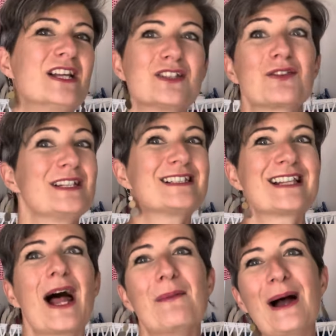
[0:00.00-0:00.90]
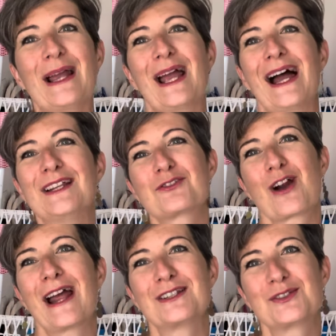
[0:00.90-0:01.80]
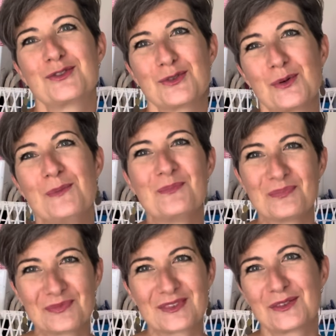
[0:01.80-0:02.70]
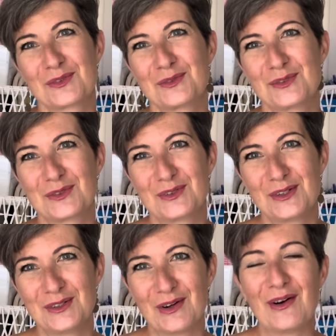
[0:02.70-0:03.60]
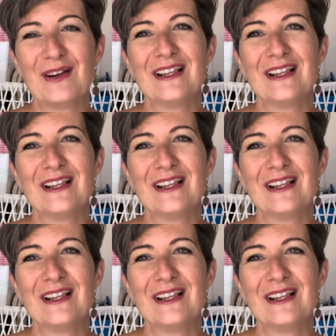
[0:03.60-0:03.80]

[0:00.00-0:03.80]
So this time I, I tried to do, to, to, you know,